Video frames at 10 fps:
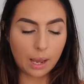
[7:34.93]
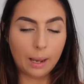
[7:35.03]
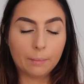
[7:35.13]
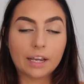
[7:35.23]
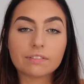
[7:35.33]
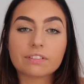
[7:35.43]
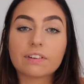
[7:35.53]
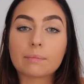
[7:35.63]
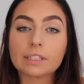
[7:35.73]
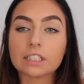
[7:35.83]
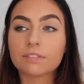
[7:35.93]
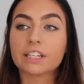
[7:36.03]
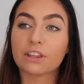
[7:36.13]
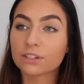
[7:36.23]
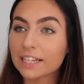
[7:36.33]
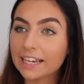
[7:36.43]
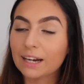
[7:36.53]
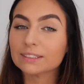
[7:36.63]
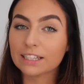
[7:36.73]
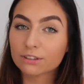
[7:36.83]
I even found myself the other day,
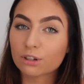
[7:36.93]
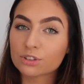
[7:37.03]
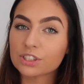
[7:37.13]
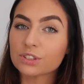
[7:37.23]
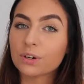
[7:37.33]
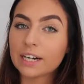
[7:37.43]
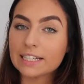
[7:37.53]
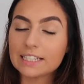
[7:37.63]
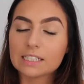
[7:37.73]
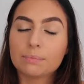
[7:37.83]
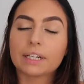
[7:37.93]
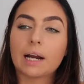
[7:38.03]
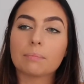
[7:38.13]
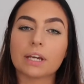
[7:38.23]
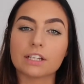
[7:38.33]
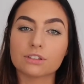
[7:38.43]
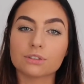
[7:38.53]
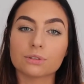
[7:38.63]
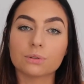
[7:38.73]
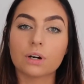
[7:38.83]
I was at the grocery store and I needed to pick up a
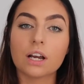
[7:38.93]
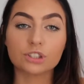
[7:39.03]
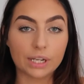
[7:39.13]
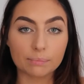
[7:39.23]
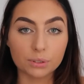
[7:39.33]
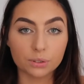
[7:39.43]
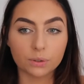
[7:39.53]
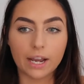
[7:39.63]
new shampoo,